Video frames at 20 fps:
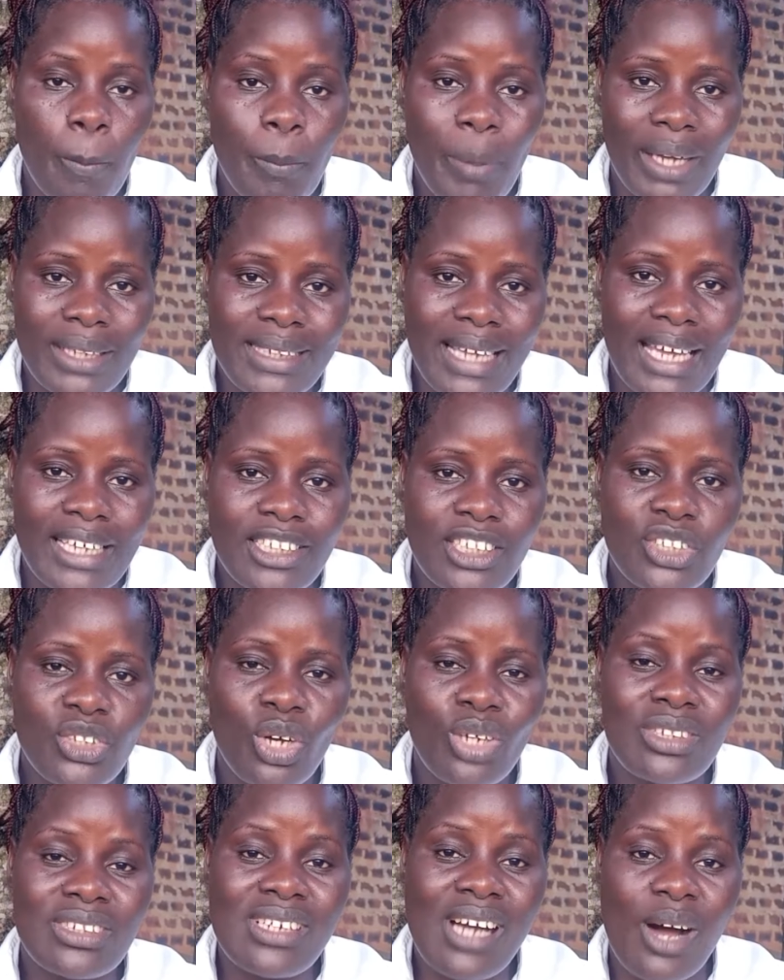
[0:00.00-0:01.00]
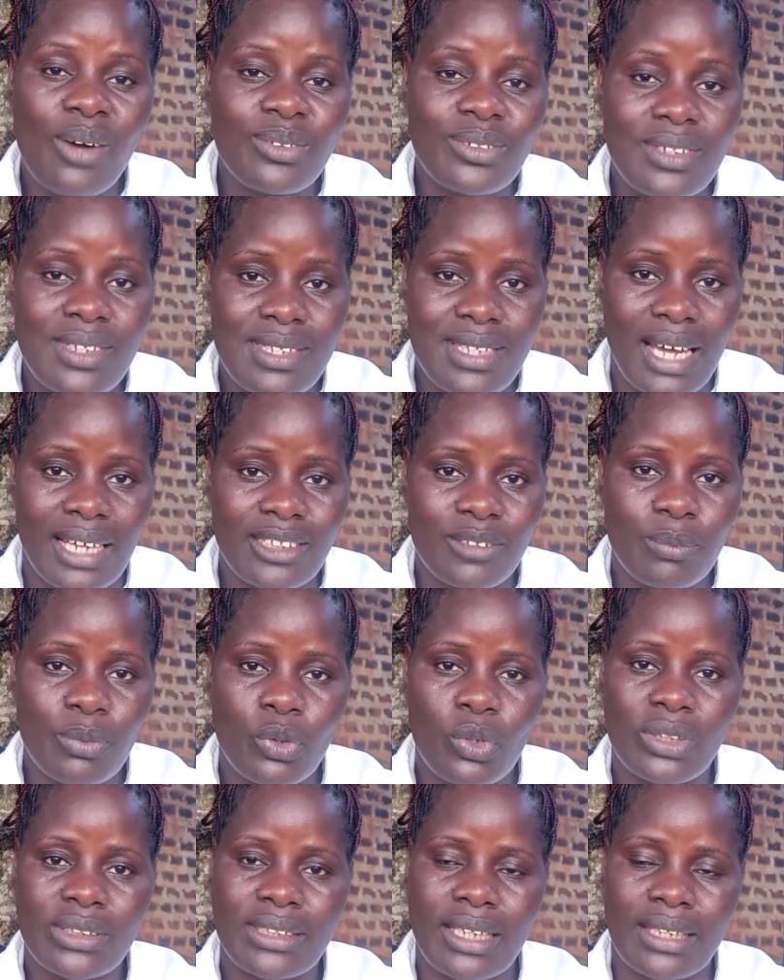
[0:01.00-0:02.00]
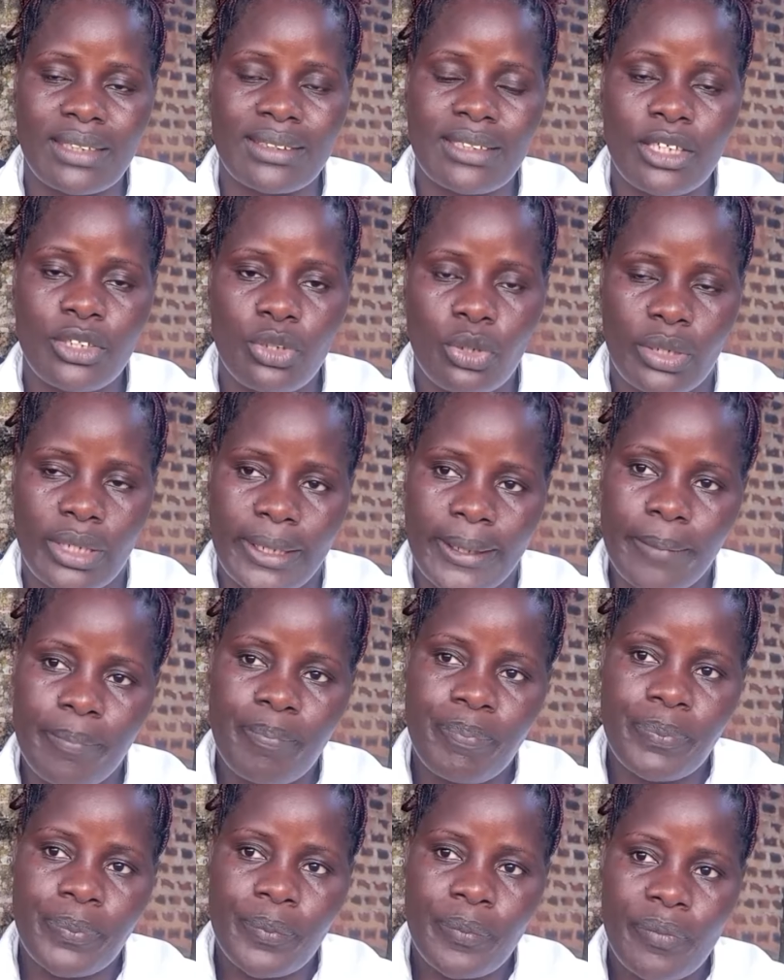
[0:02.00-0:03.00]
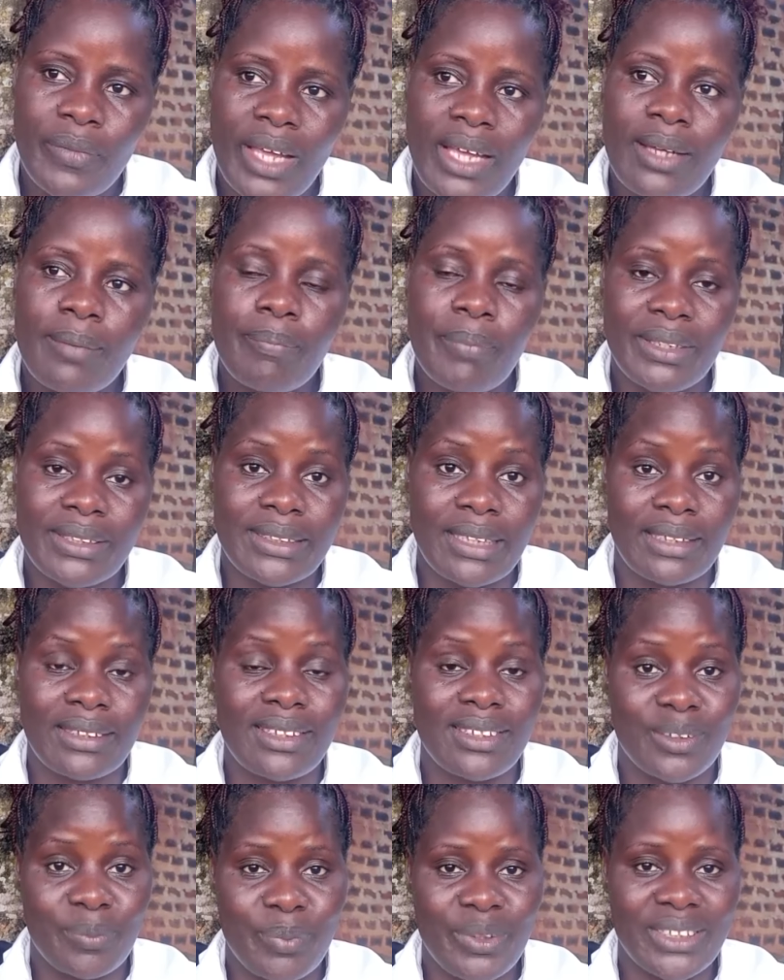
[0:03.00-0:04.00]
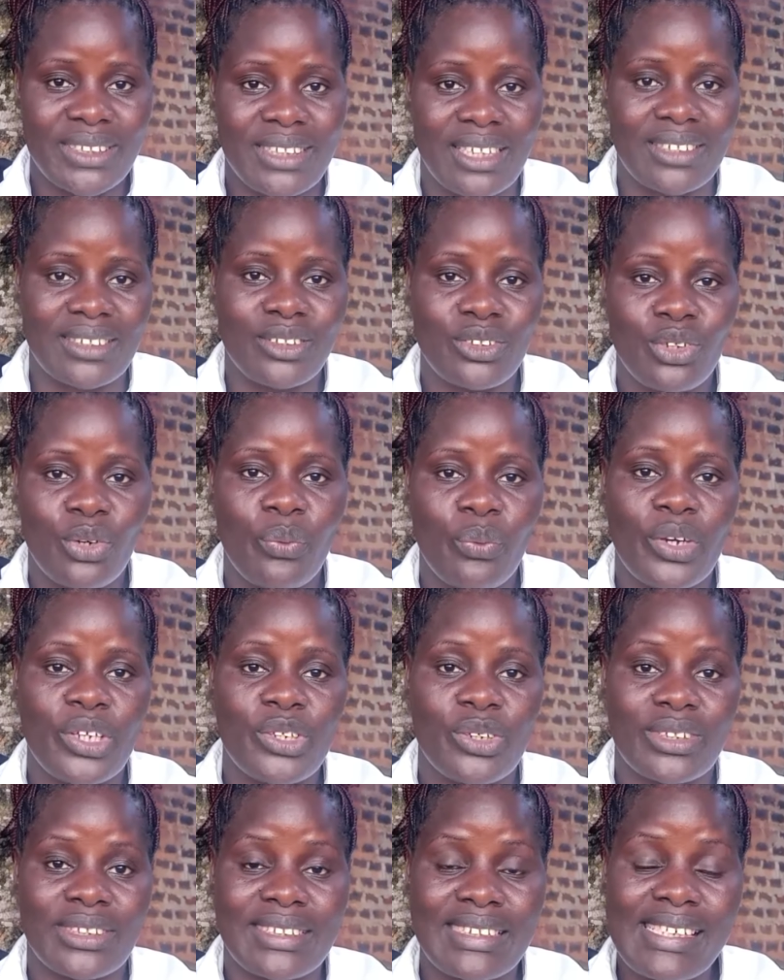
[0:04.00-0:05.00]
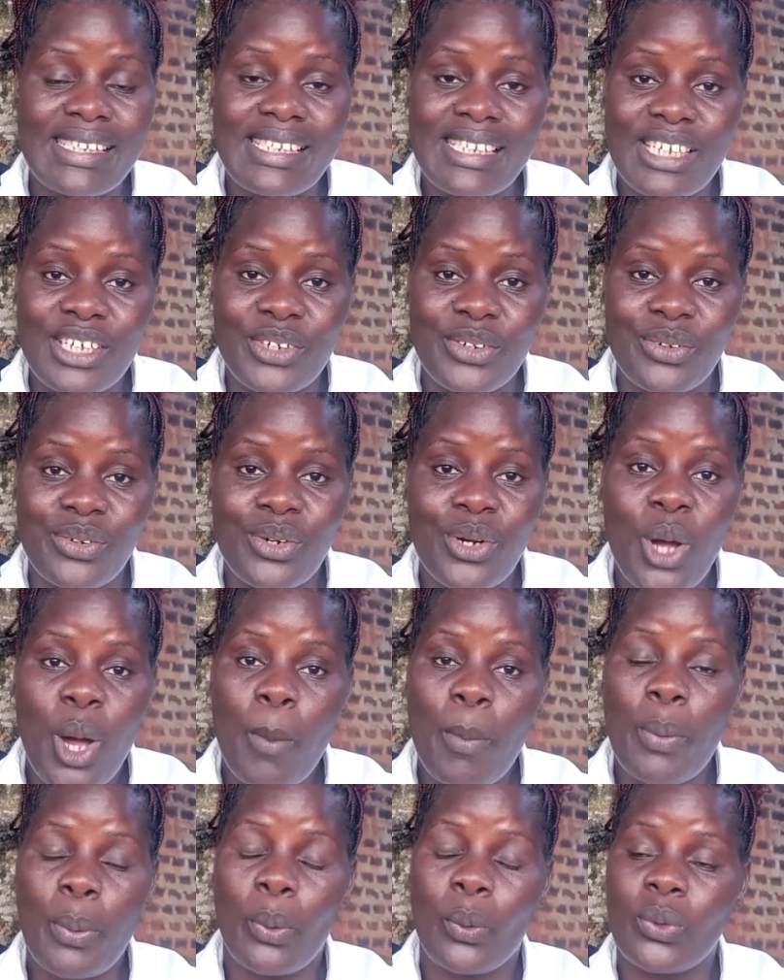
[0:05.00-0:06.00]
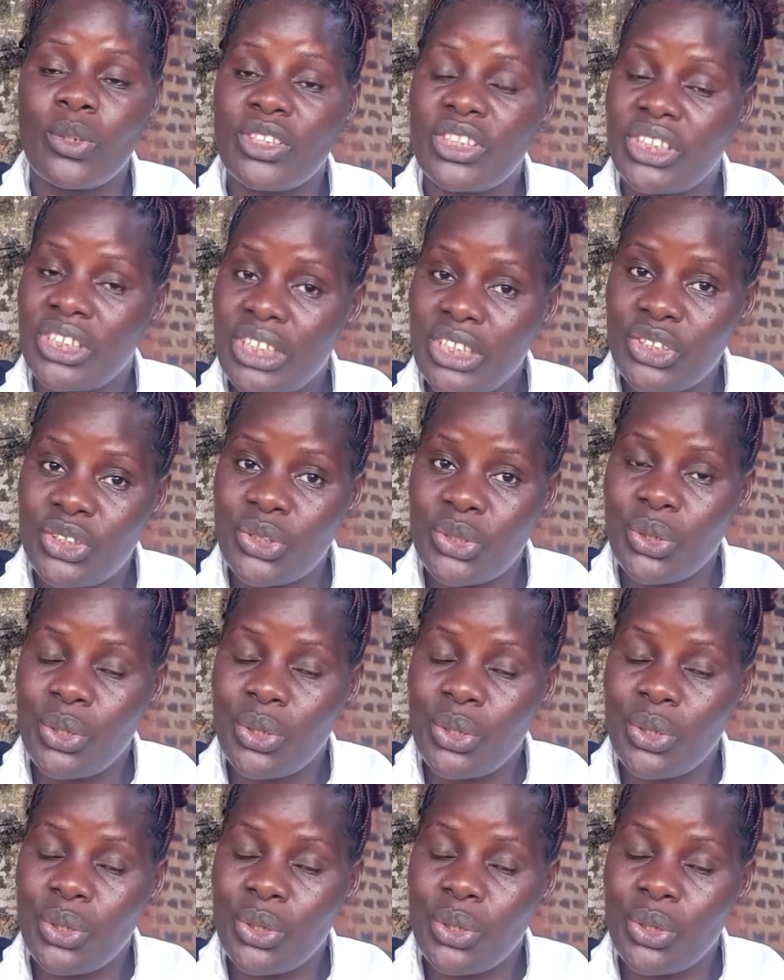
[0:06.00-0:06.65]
But I did not count that because I said, okay, business is business. You know, when you're still new, people will cheat